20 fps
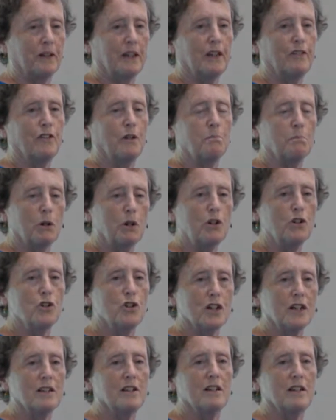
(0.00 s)
If a bird
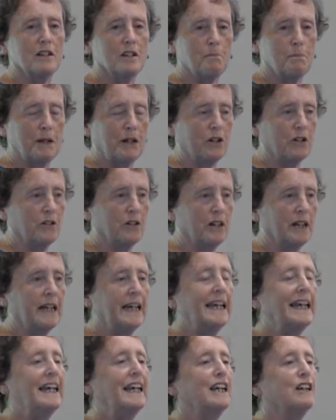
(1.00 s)
just disappeared,
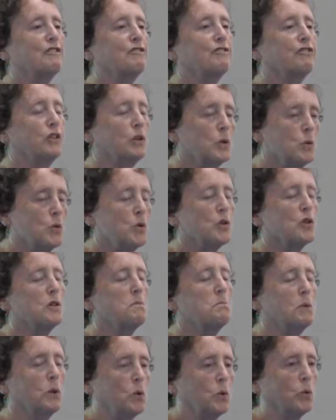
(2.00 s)
it flew to the
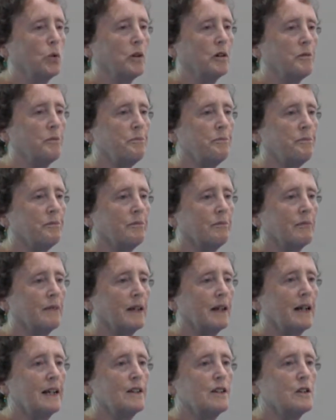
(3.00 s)
moon
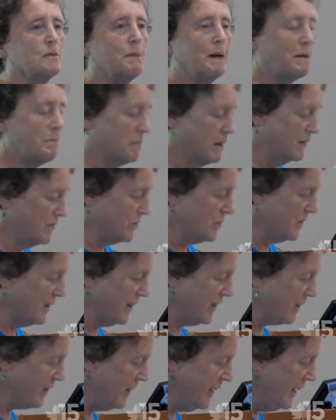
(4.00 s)
and spent months
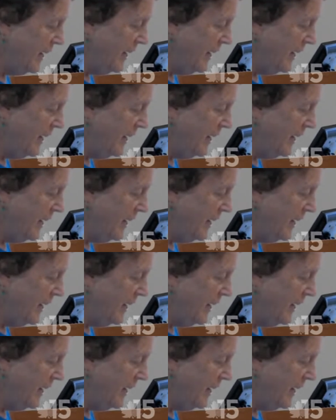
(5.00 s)
there.